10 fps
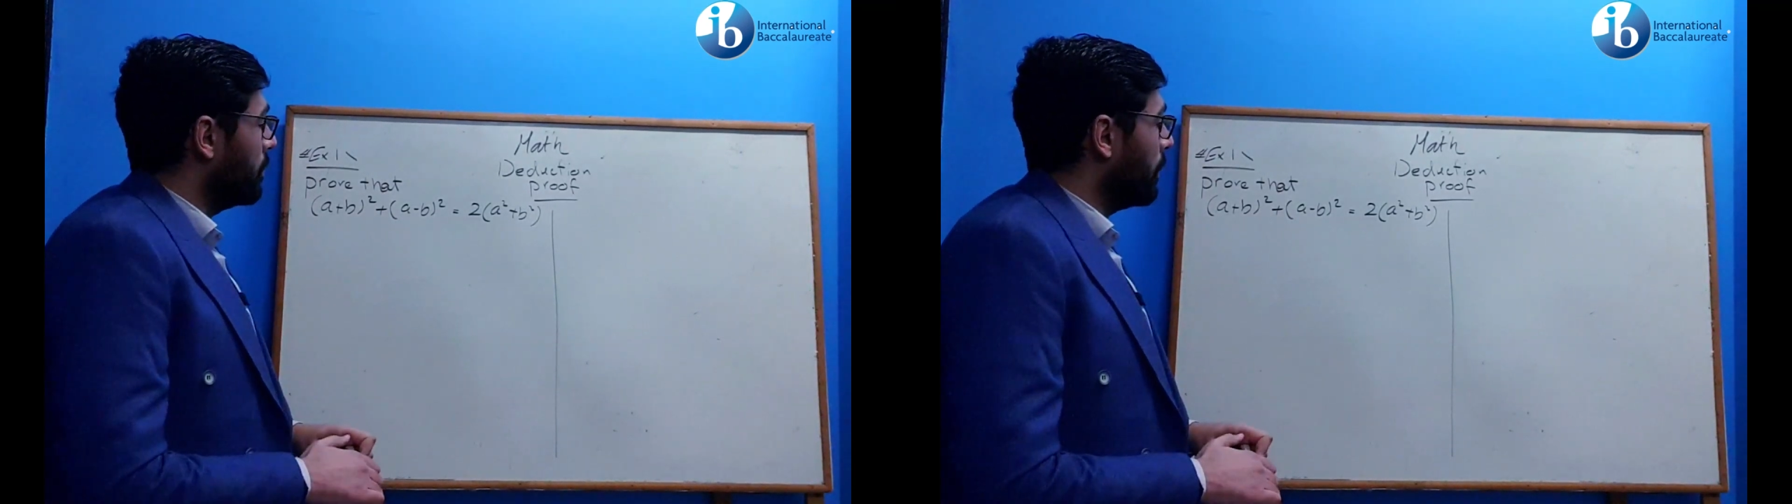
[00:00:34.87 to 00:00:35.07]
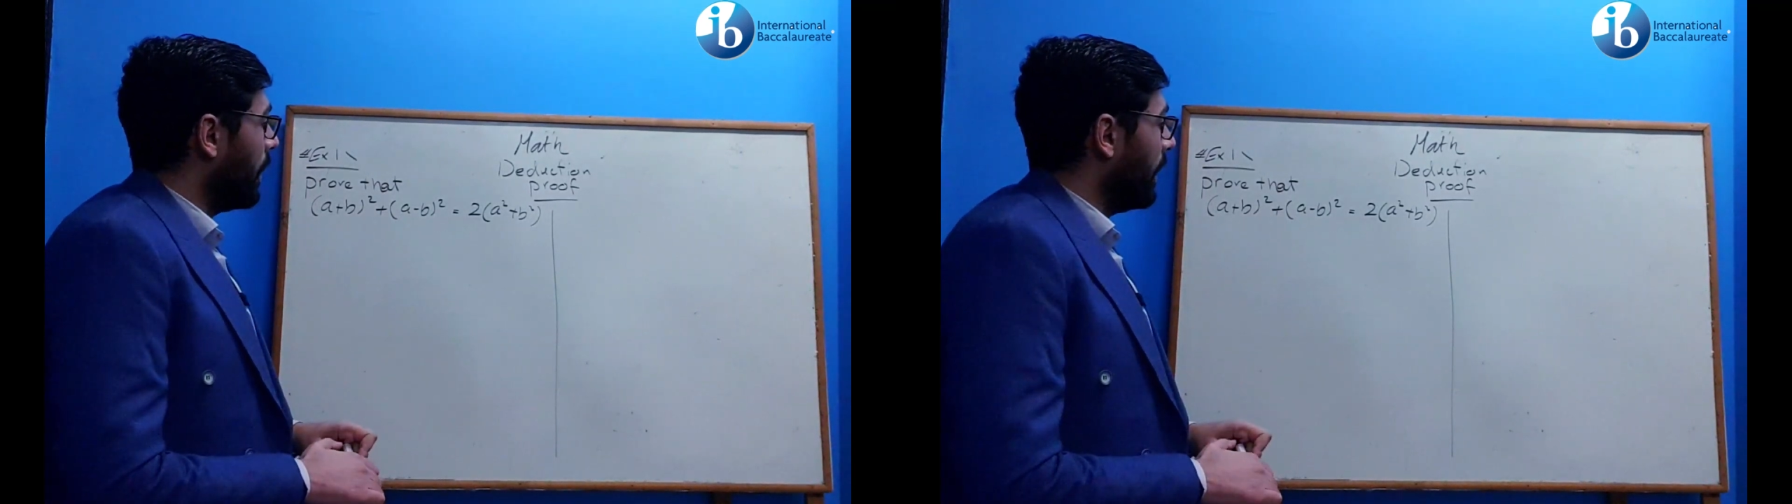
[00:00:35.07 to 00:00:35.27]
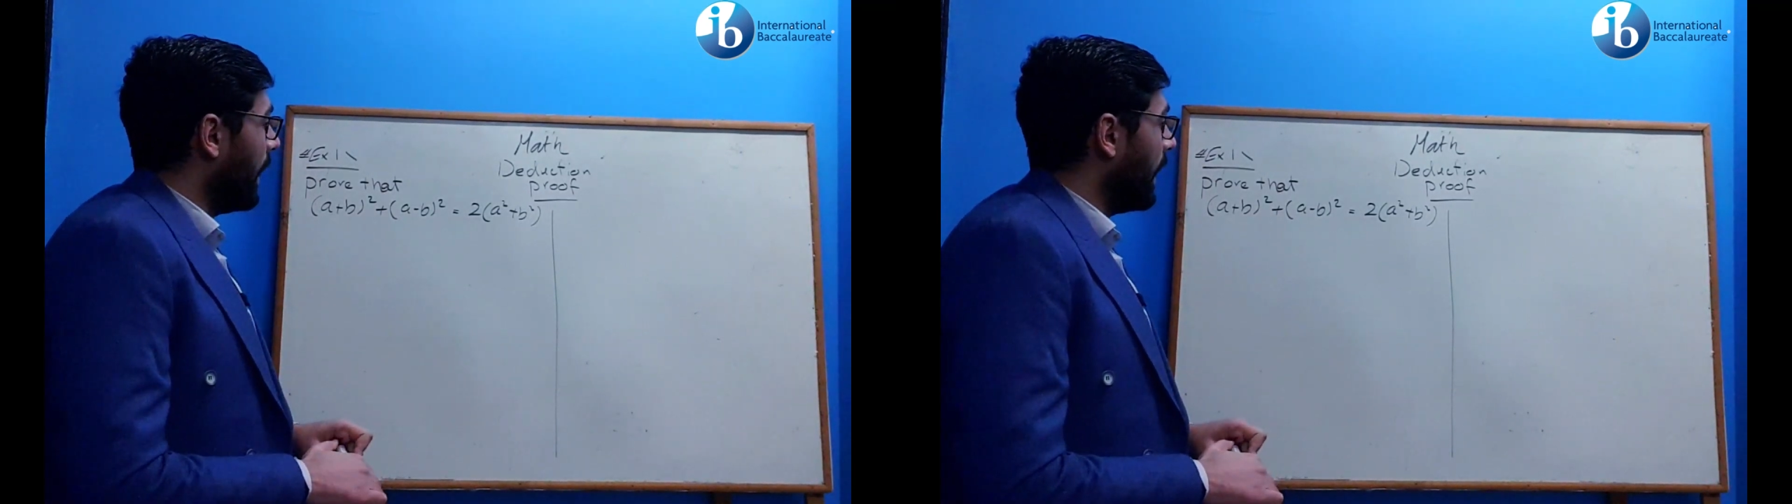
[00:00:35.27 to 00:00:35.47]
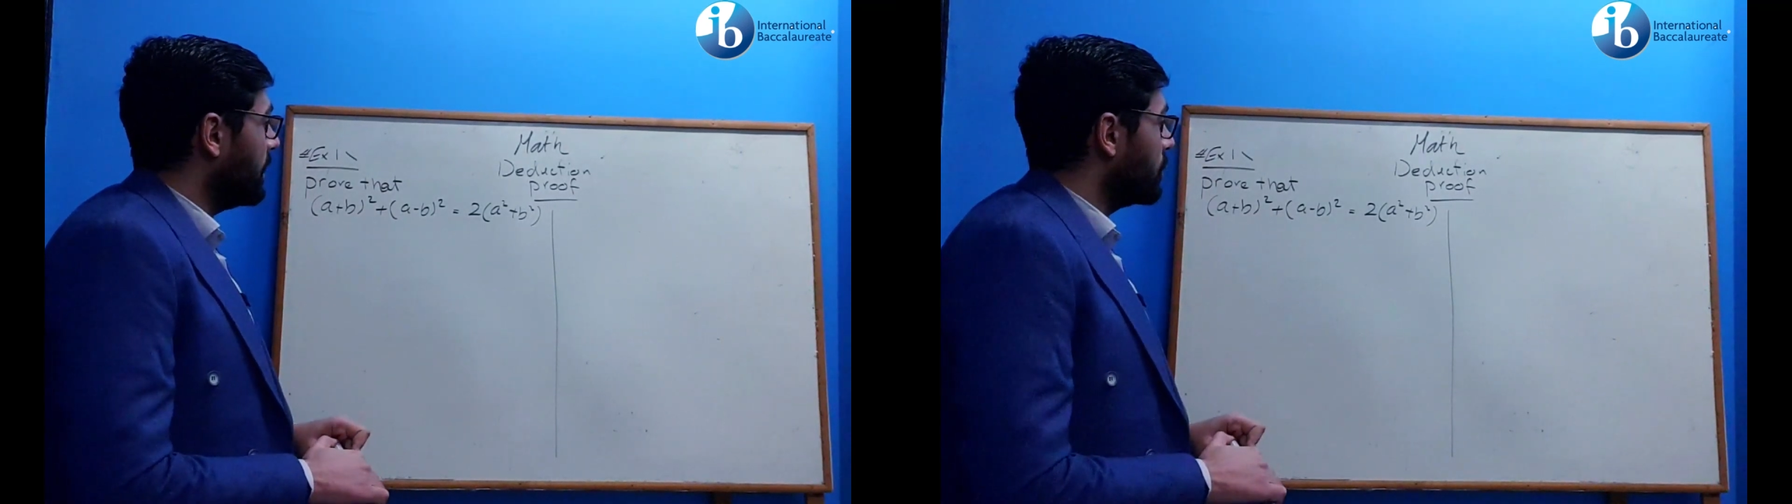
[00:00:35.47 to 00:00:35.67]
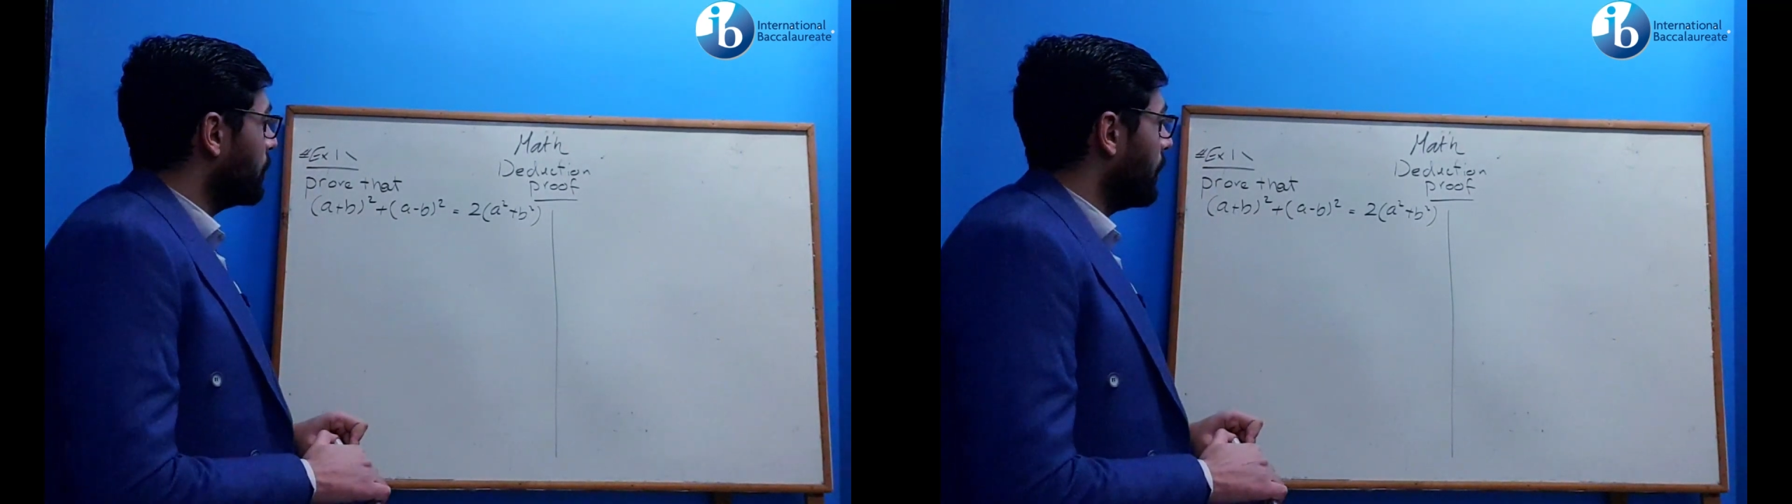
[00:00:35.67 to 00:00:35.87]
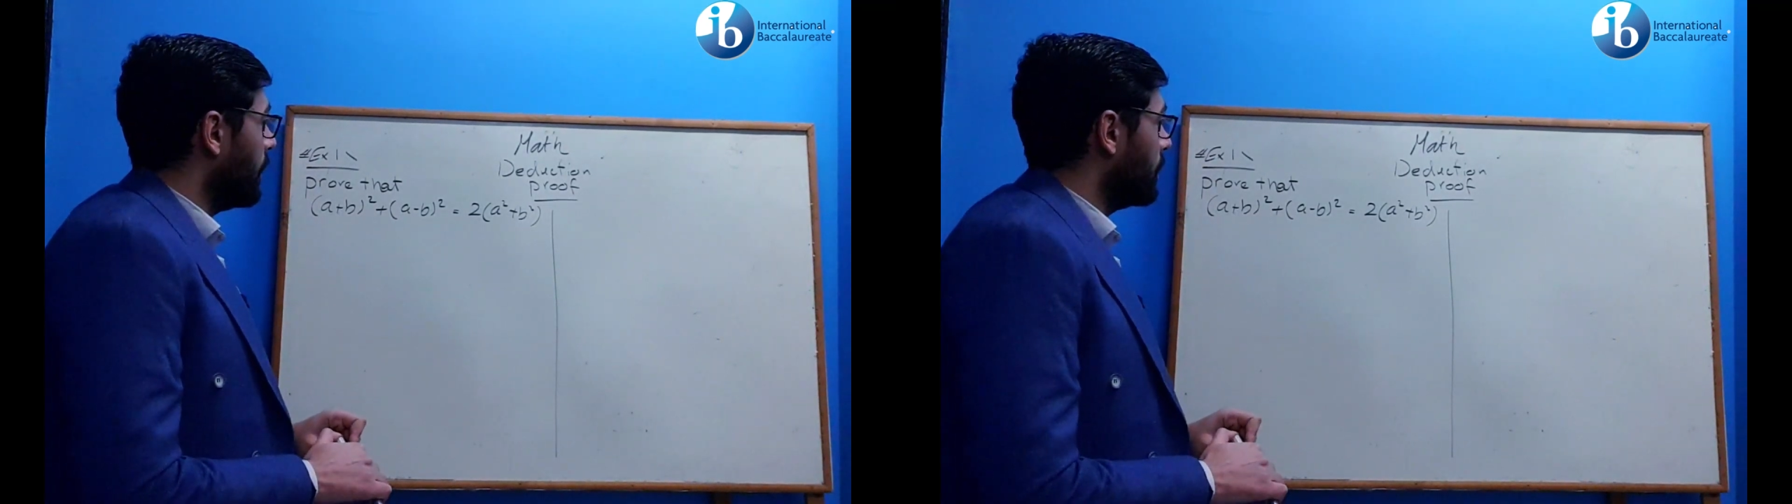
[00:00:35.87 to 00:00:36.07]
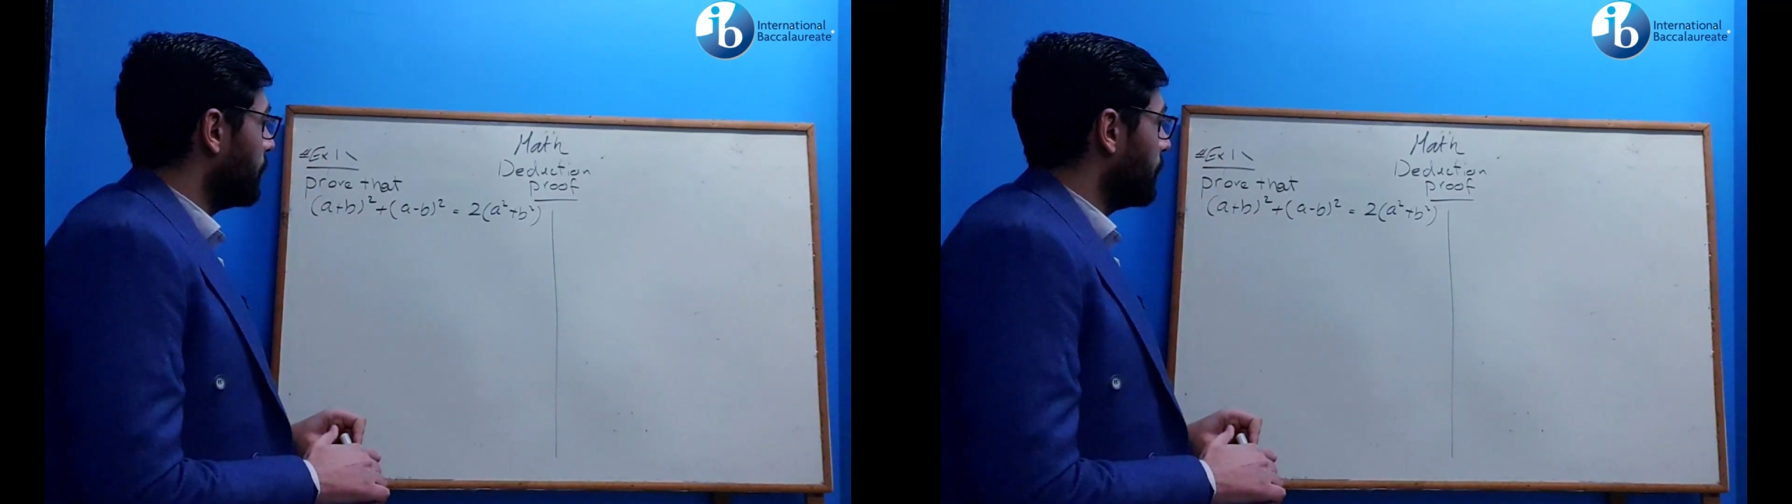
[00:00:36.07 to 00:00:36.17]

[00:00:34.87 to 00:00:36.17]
by a squared